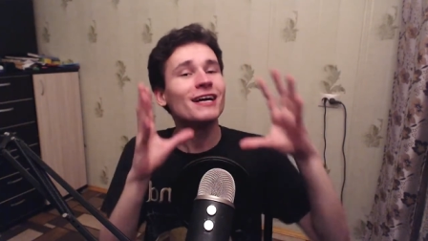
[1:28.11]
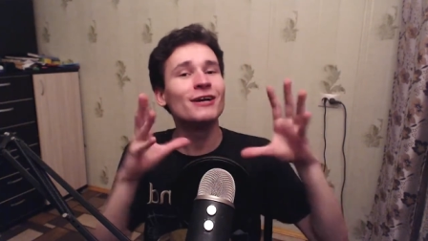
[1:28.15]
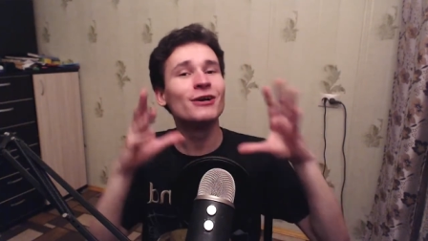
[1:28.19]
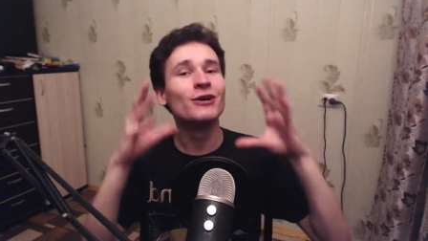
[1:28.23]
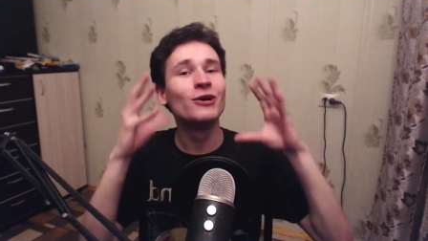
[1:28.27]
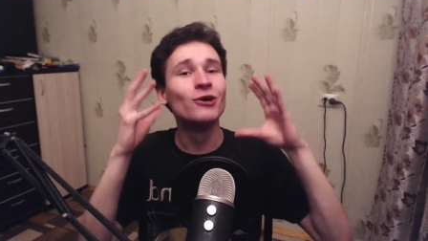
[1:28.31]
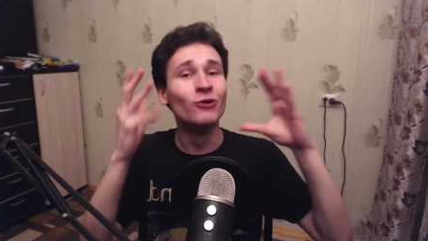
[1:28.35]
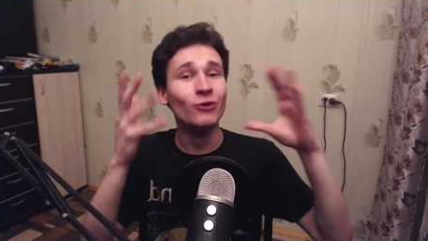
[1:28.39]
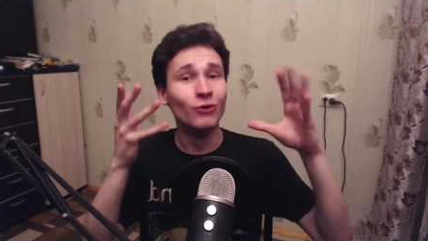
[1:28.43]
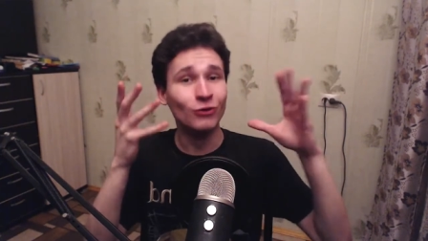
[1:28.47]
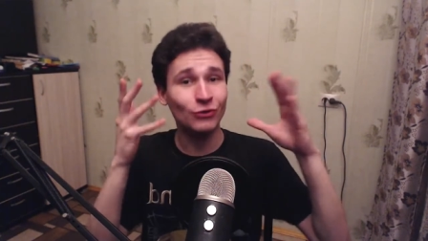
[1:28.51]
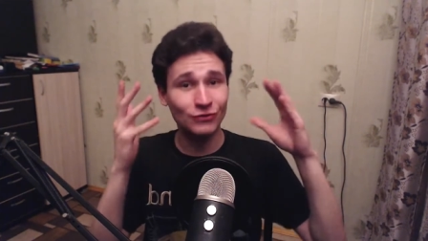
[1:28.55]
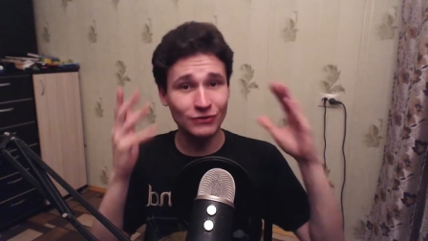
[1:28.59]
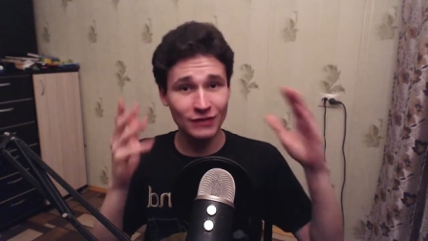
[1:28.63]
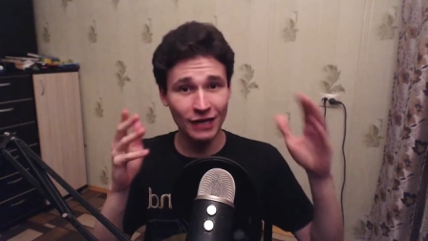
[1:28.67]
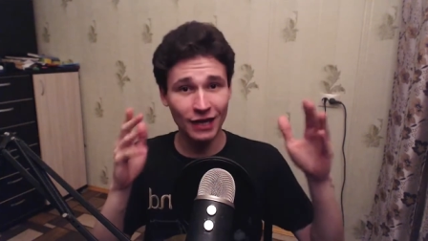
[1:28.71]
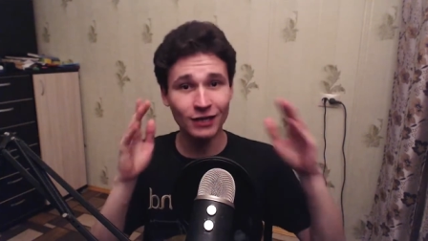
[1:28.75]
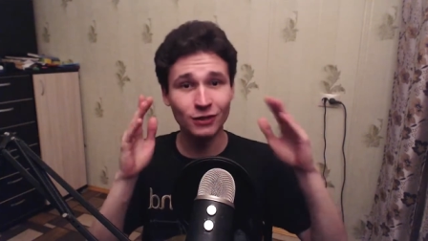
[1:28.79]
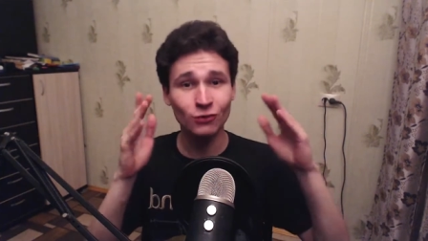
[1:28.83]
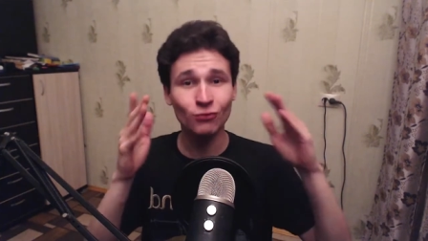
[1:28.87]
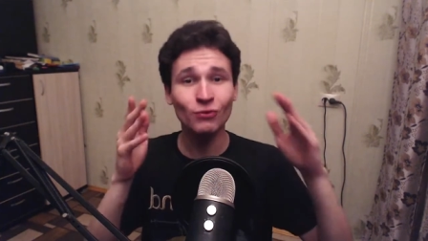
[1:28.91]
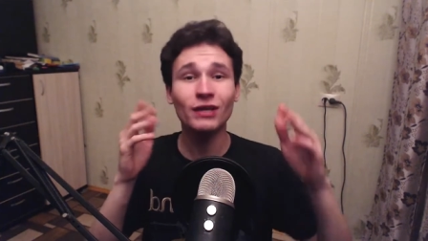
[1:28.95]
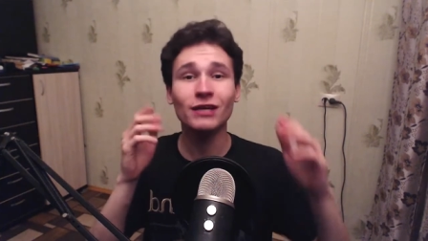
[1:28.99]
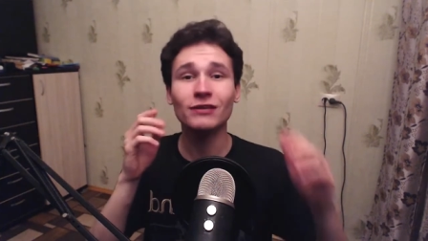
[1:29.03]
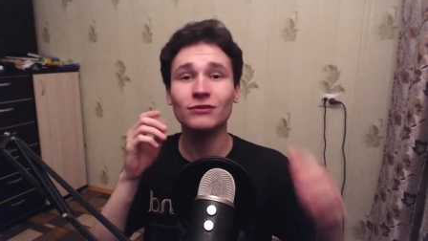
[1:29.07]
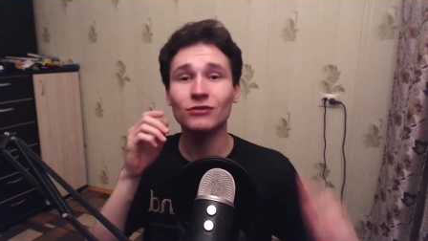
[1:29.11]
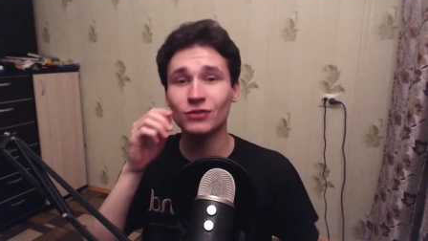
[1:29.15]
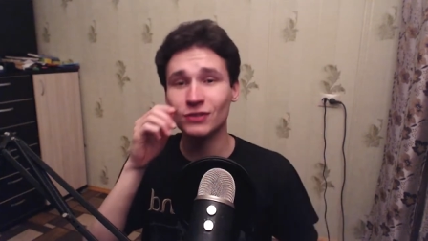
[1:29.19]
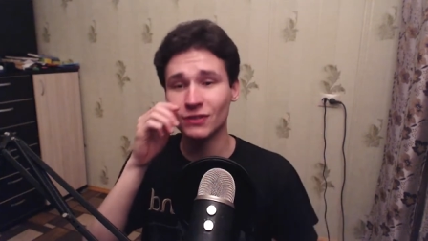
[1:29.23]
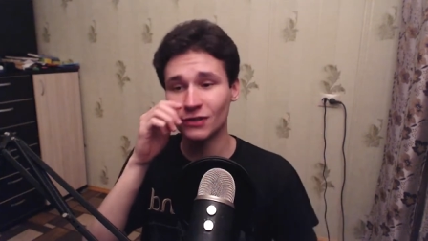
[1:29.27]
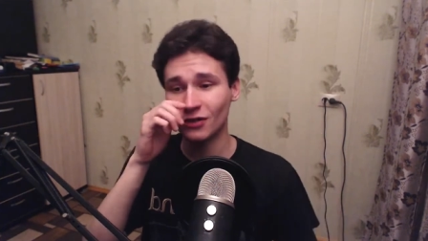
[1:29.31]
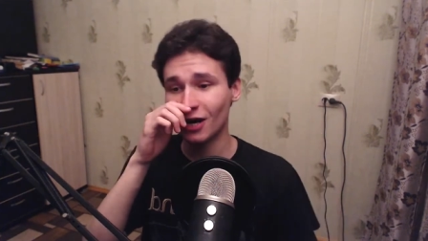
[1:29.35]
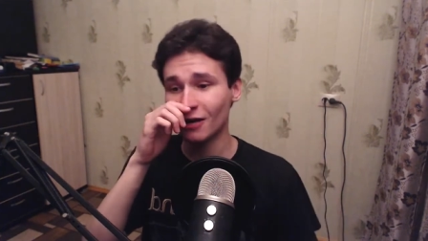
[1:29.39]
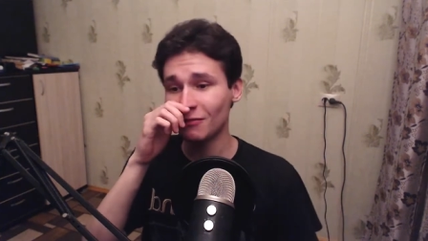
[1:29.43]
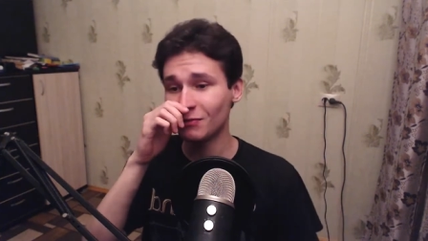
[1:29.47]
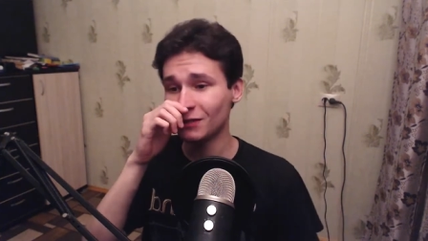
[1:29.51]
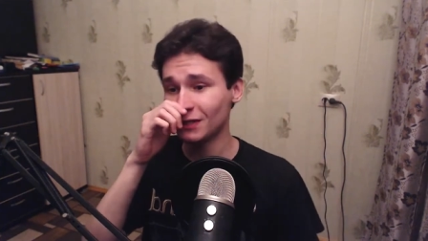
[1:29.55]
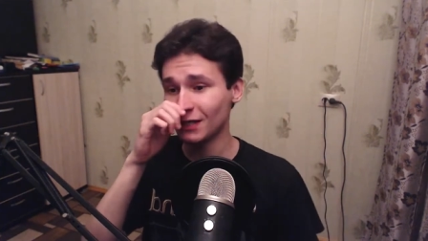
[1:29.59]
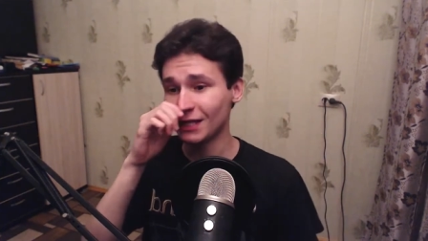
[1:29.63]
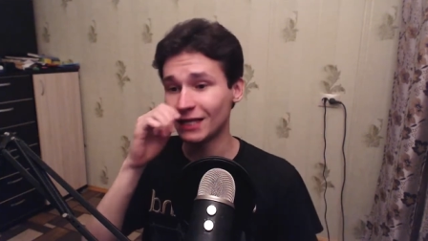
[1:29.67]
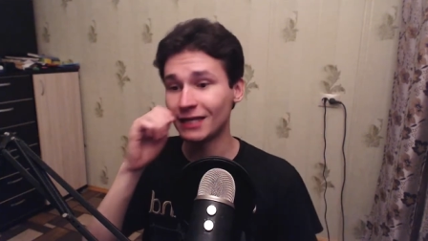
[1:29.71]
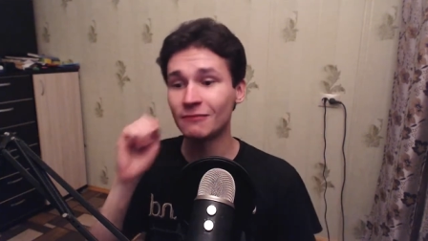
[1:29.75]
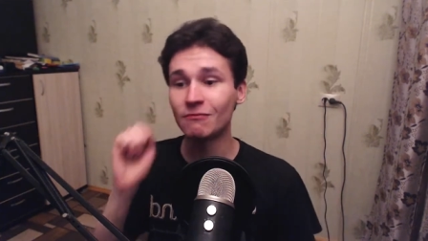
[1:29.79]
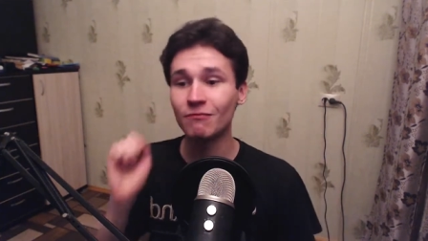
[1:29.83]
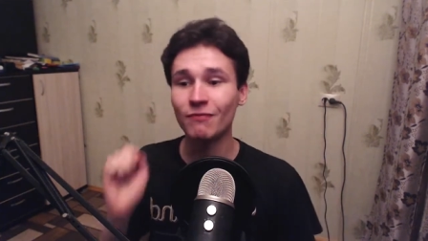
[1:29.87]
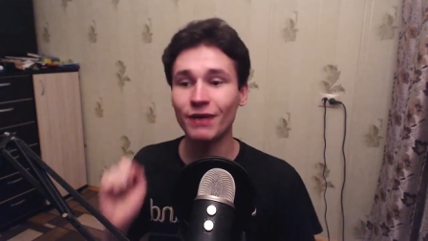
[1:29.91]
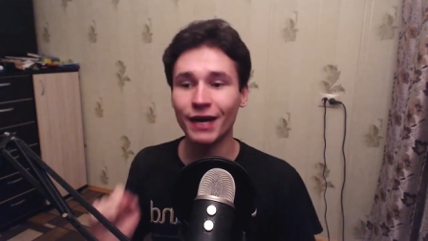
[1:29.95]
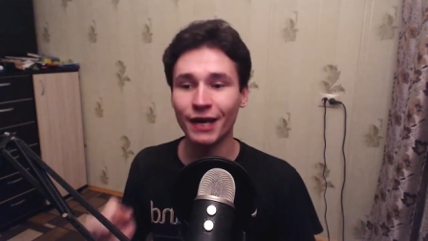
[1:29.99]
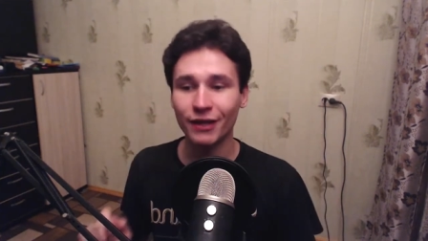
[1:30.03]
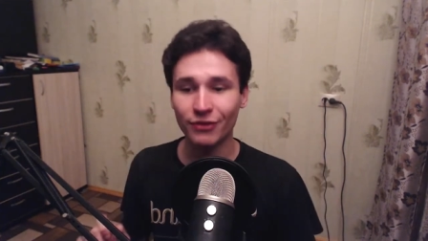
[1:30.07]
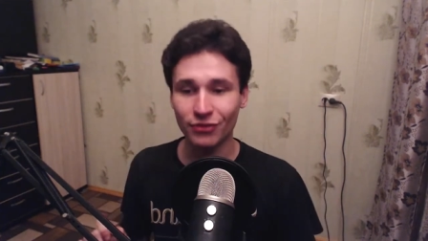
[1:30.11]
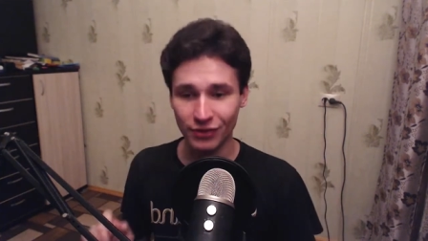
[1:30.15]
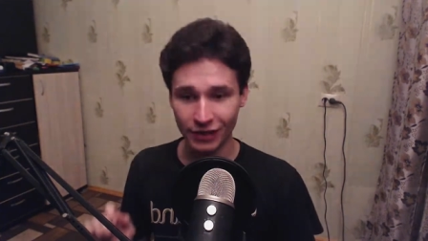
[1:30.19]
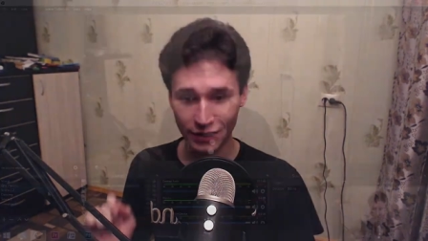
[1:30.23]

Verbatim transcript: good, and we can describe it in math.